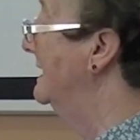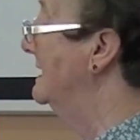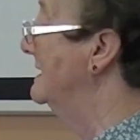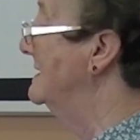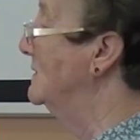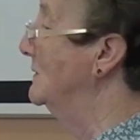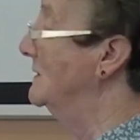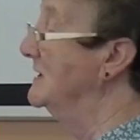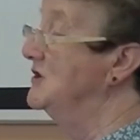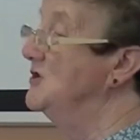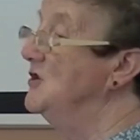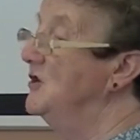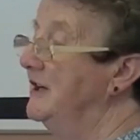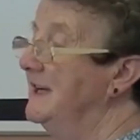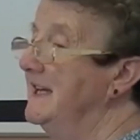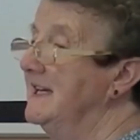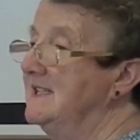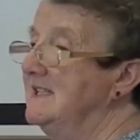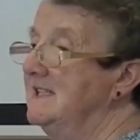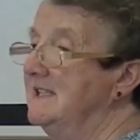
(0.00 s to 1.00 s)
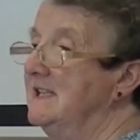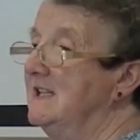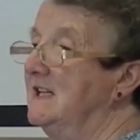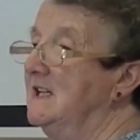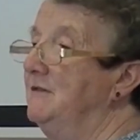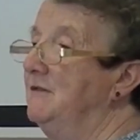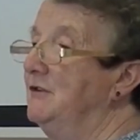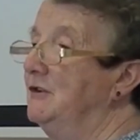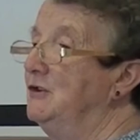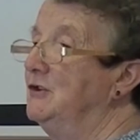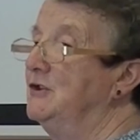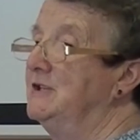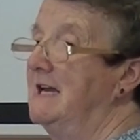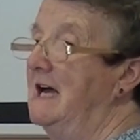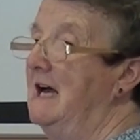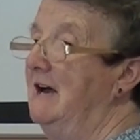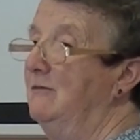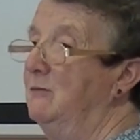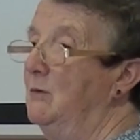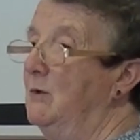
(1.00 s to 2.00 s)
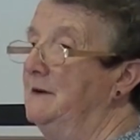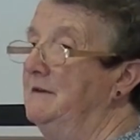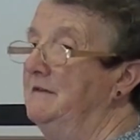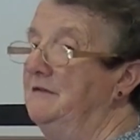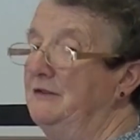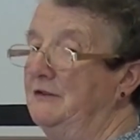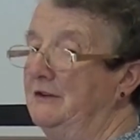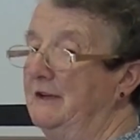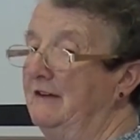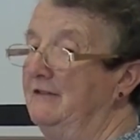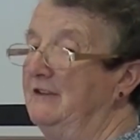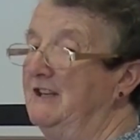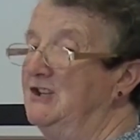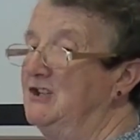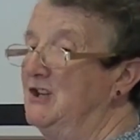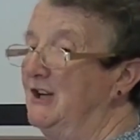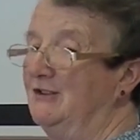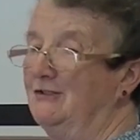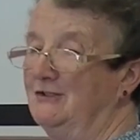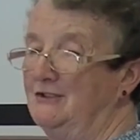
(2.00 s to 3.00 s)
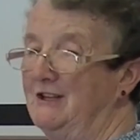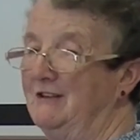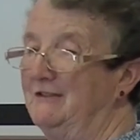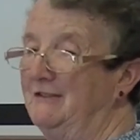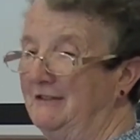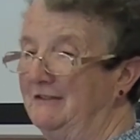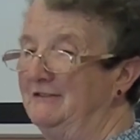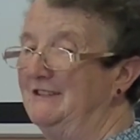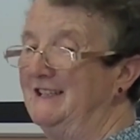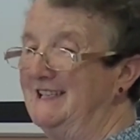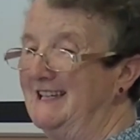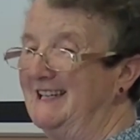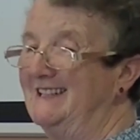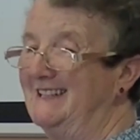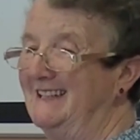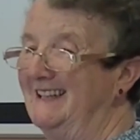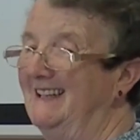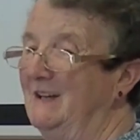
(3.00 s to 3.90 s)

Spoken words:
So it's not necessary for you to have one for every child you ever visit.